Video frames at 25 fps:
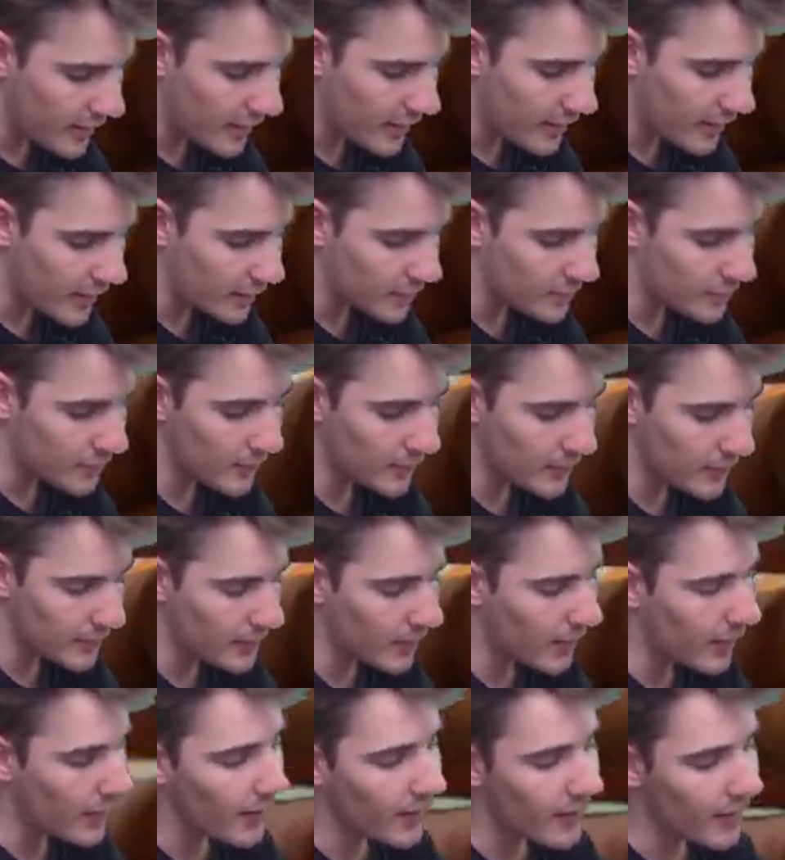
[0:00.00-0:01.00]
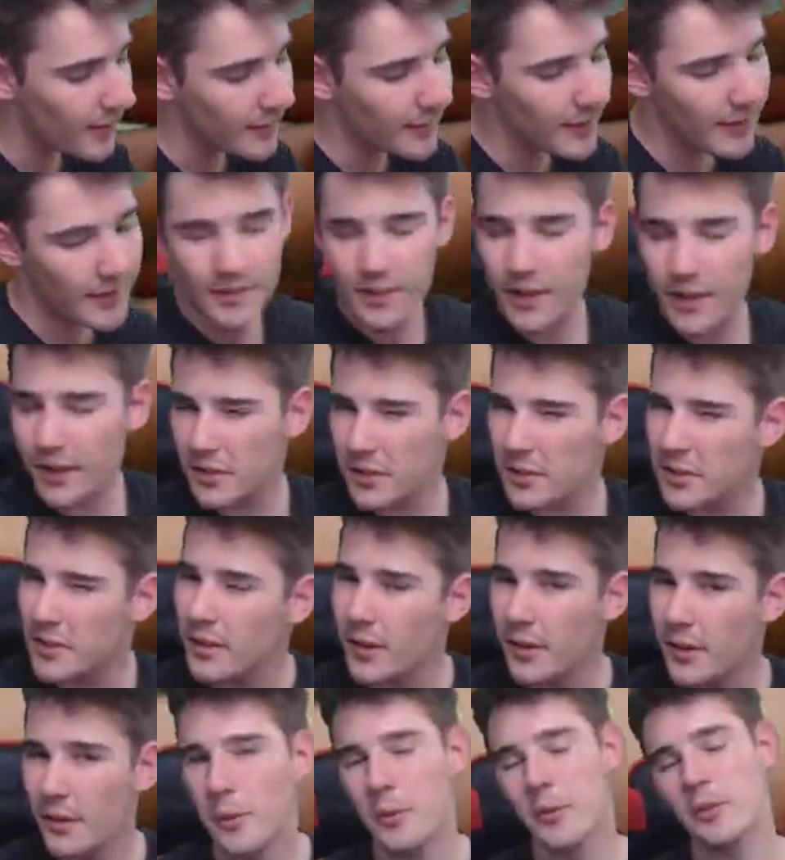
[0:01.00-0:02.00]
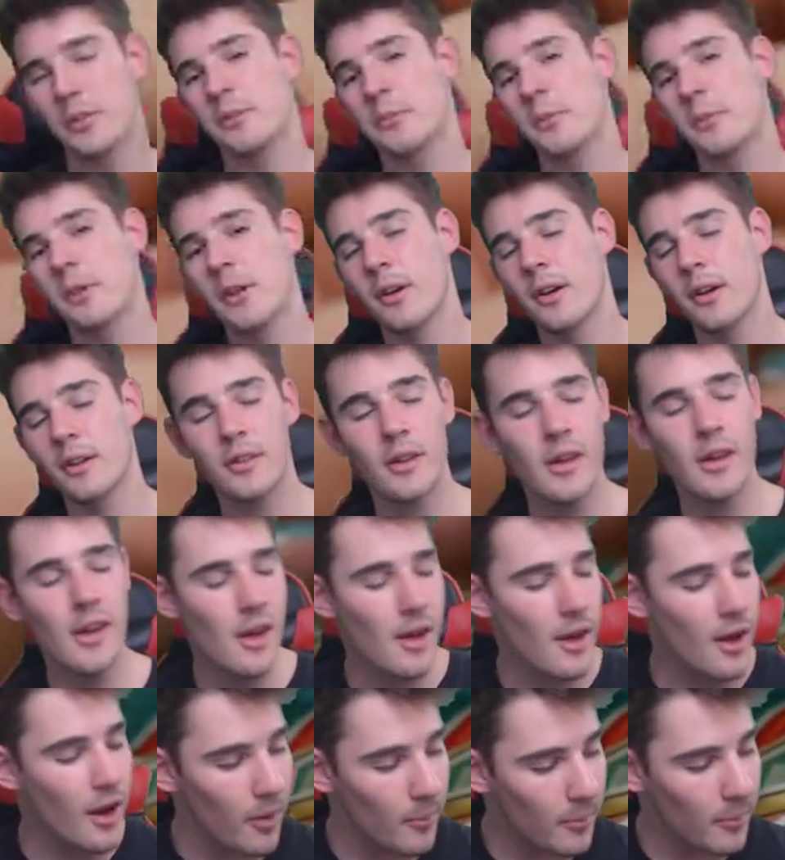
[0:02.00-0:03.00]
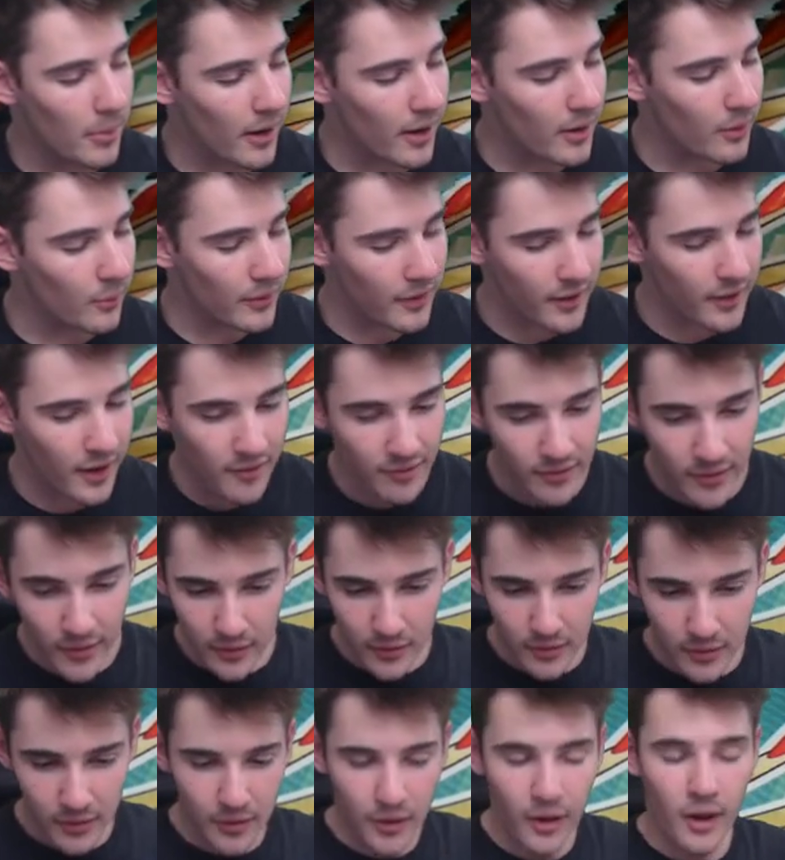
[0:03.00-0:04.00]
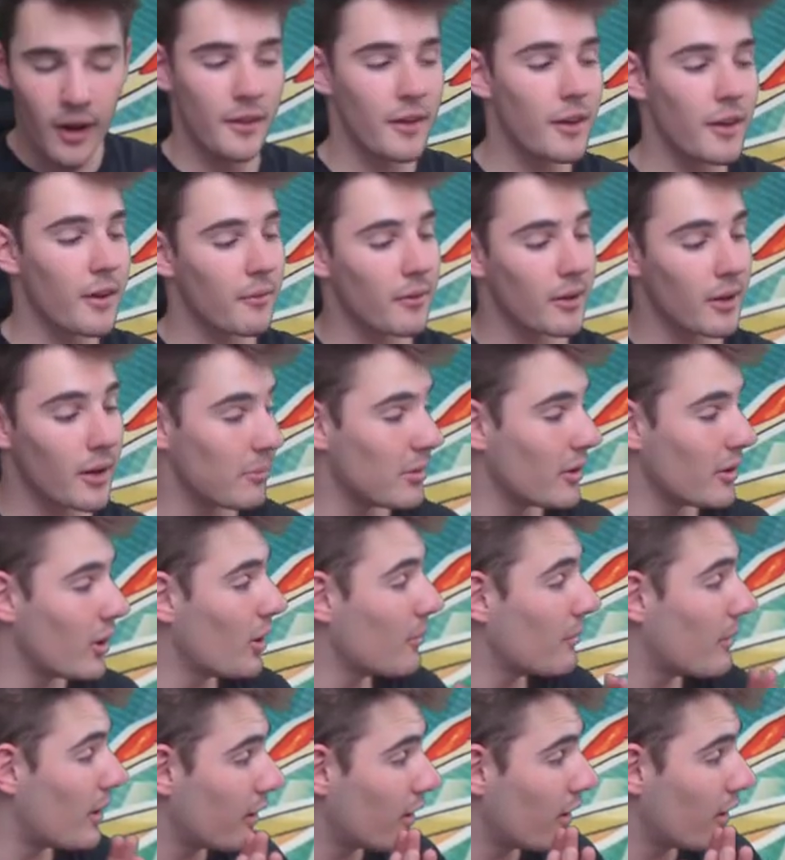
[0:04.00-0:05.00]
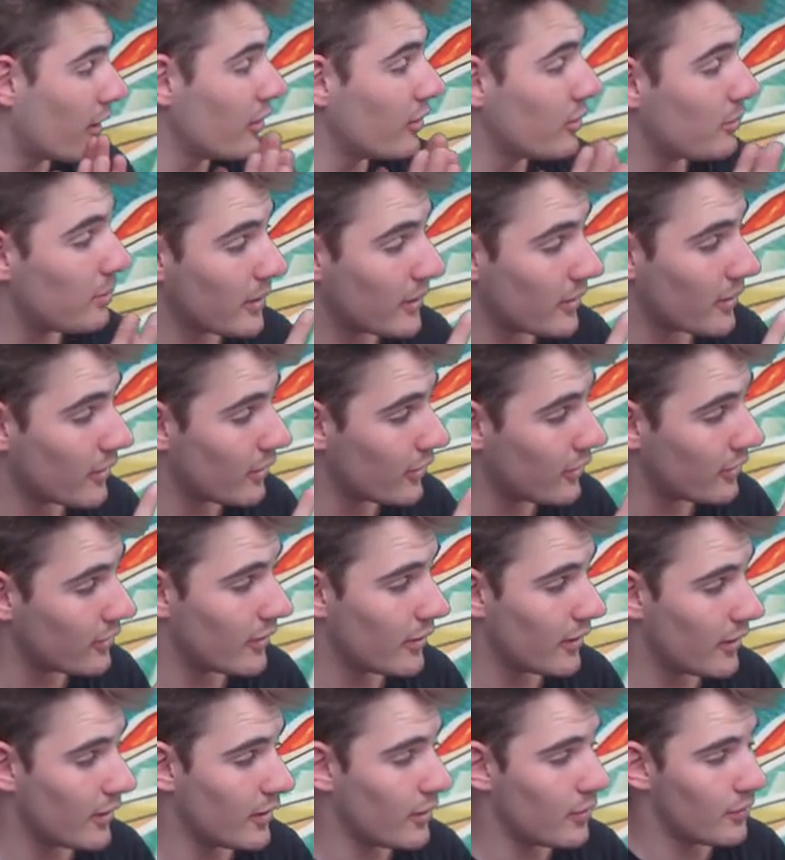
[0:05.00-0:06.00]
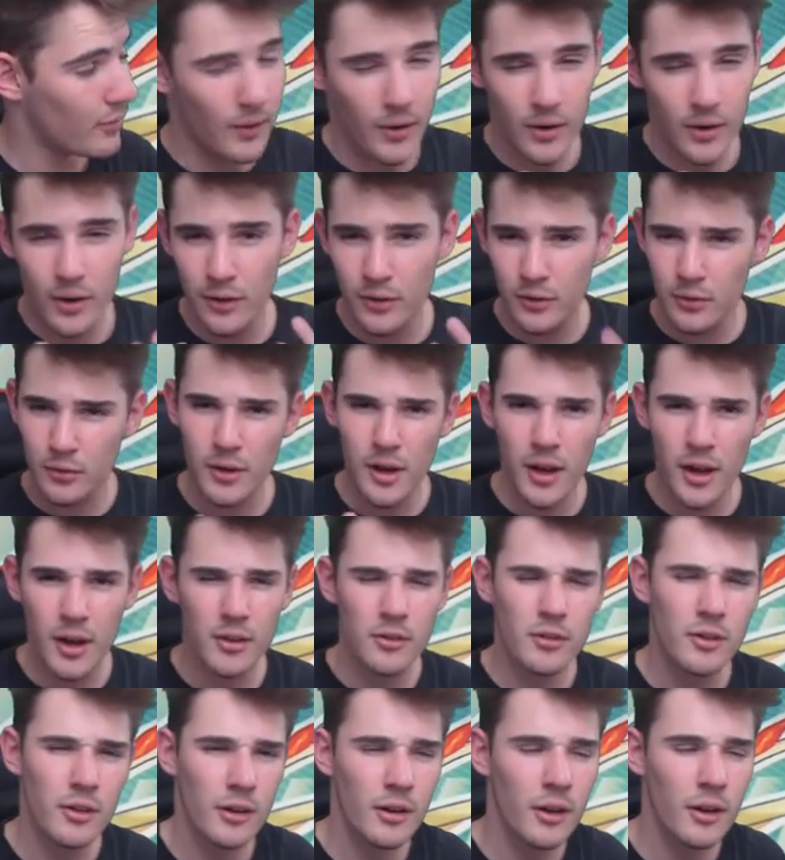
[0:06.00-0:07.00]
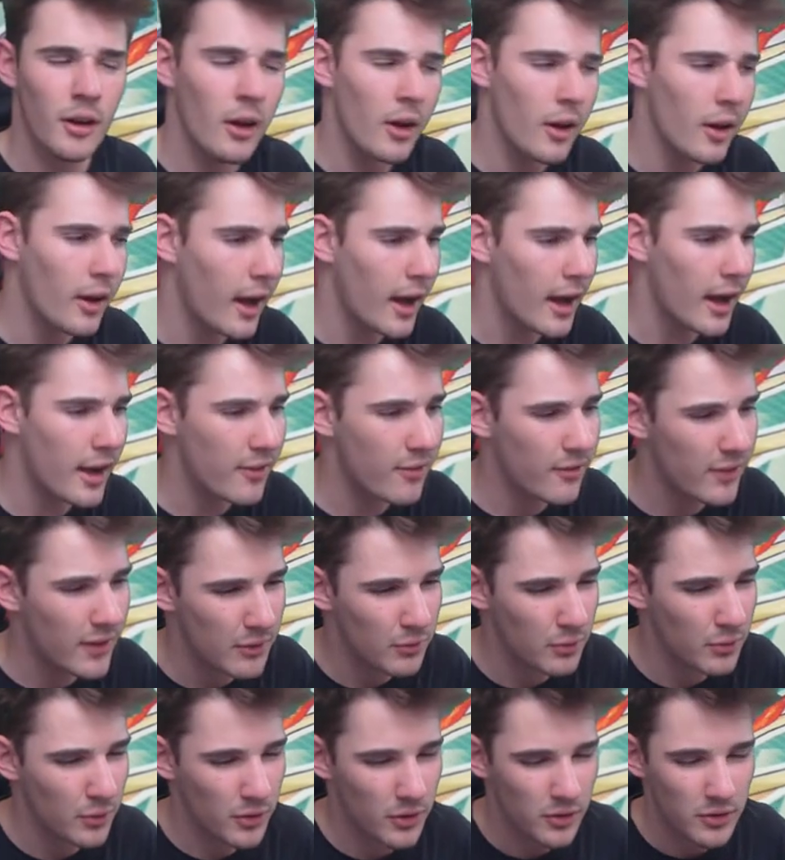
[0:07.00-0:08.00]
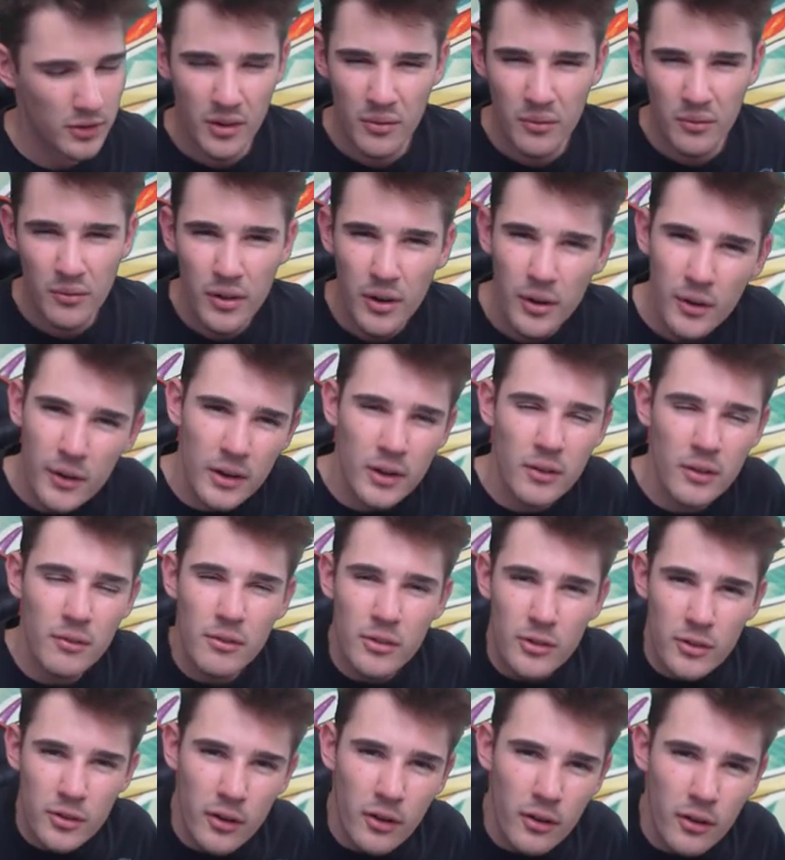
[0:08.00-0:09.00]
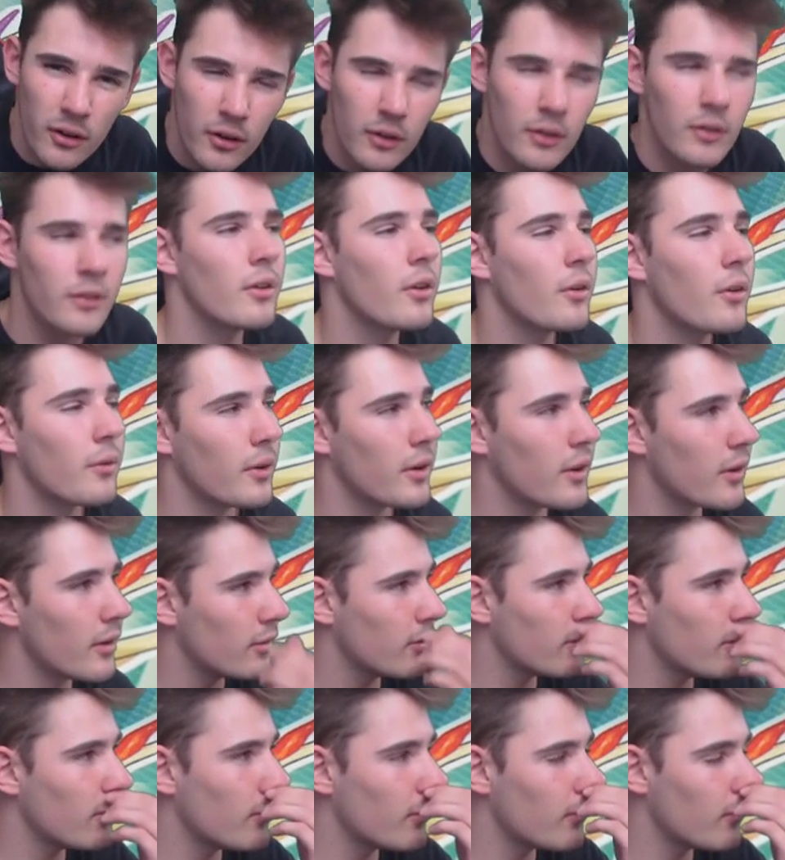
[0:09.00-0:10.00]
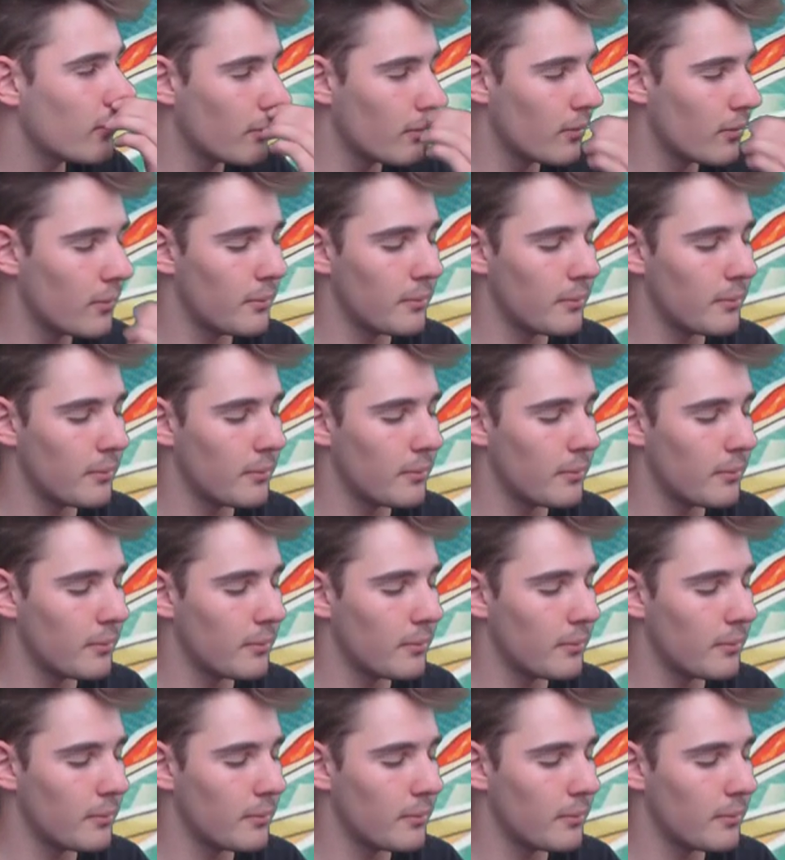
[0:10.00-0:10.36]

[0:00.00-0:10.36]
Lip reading: EX full art. That is actually so awesome, guys. But without further ado, I think I'm going to blow my nose because it is very strange and hay feverish and I'm very concerned. Not really, it's just